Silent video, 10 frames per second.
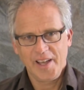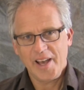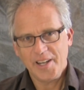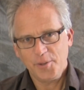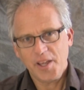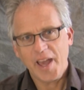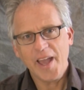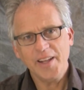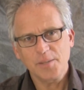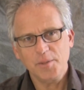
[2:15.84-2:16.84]
And he was
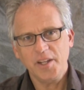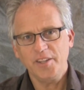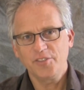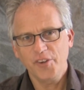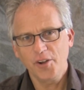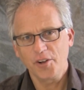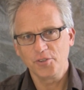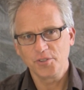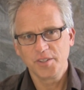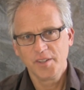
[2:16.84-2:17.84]
handing me these
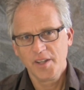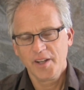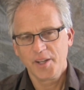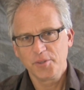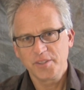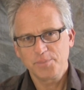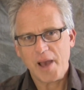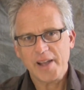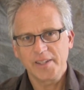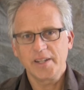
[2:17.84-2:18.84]
photos. It was
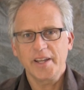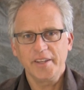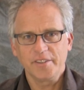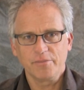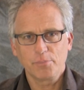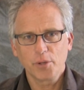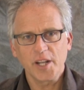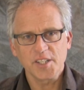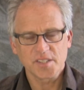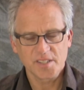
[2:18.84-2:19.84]
back in the days of
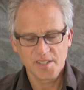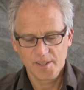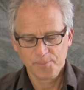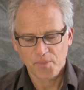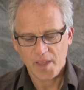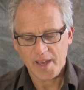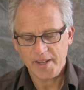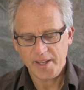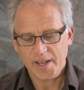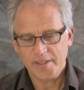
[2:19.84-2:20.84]
prints.
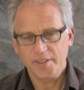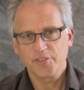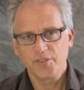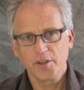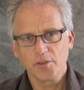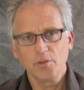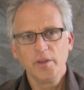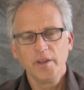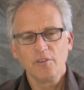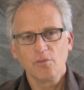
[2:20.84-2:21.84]
And he had this little
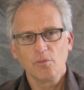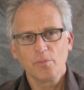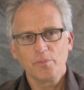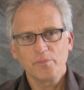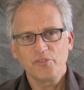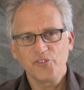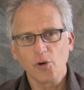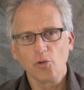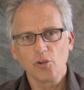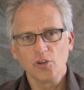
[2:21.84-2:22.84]

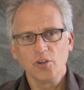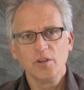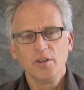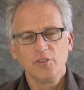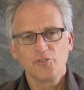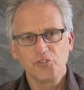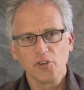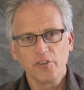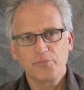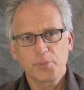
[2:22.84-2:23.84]
folder
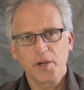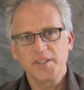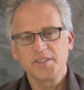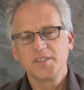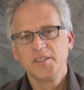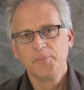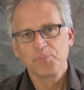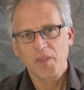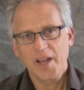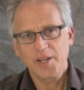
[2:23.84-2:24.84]
full of prints.
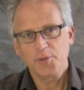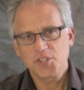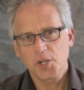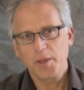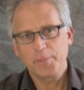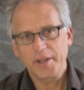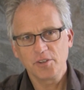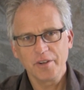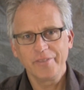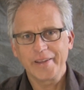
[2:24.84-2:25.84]
And he would show me a
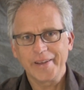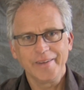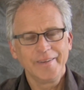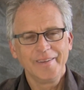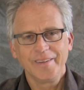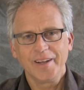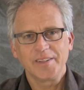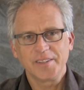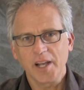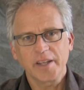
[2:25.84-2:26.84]
picture of like a, a
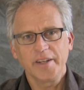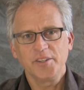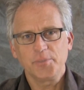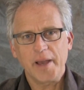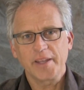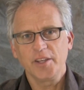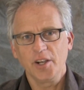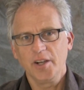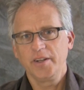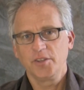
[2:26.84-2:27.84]
duck in his
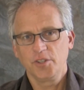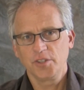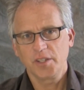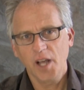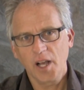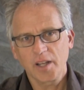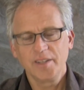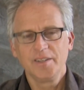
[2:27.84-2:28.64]
backyard. And he goes, here's a duck.